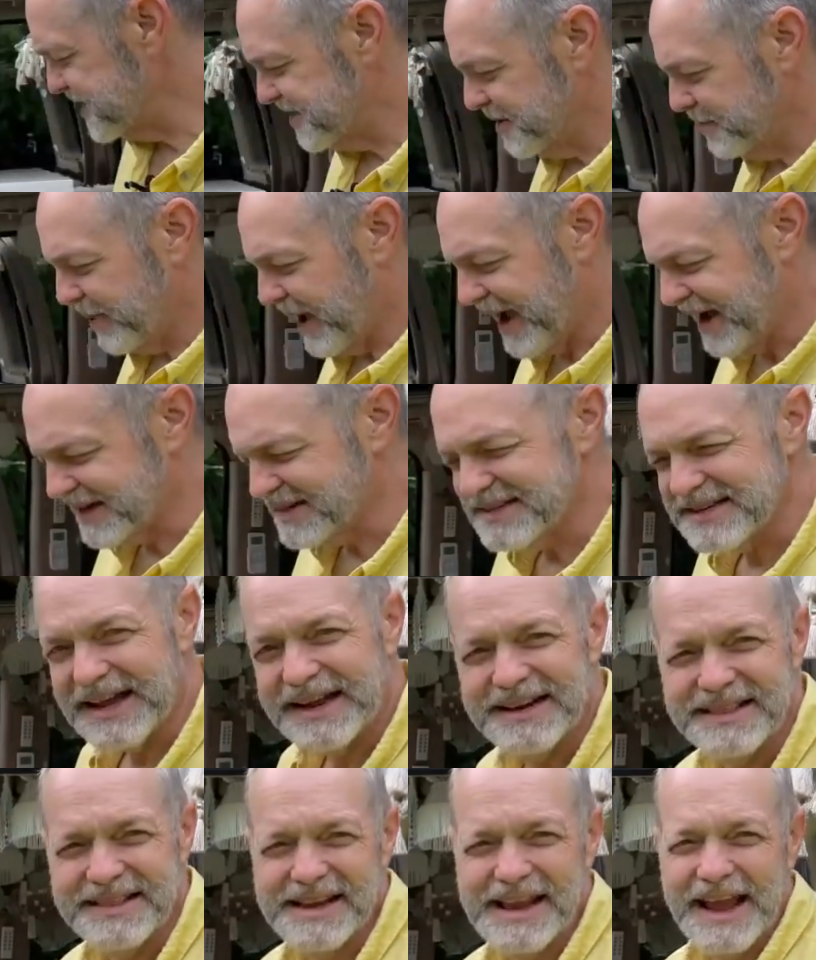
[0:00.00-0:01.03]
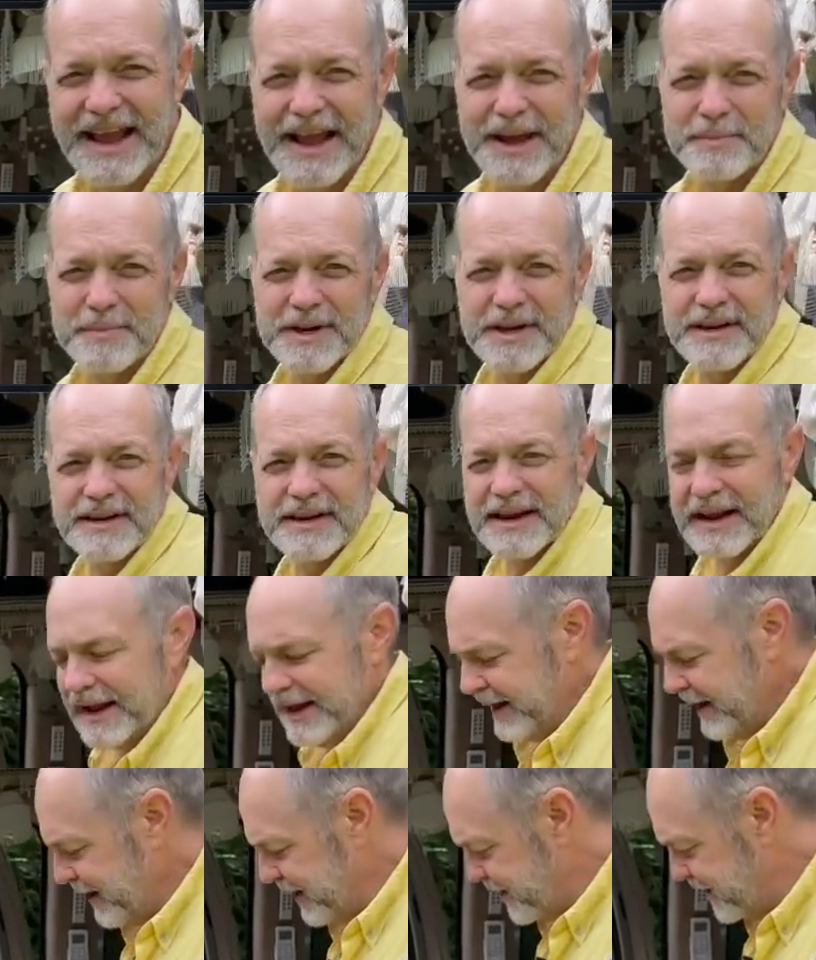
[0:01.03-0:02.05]
the back side of the cabinet,
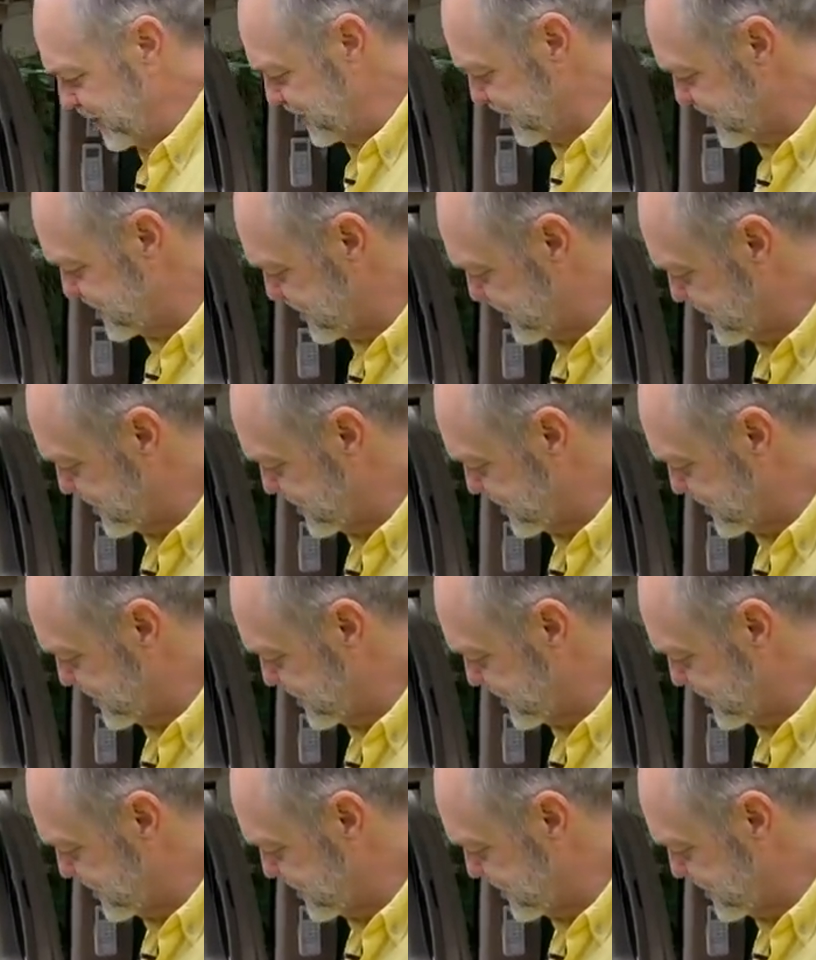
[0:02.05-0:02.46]
and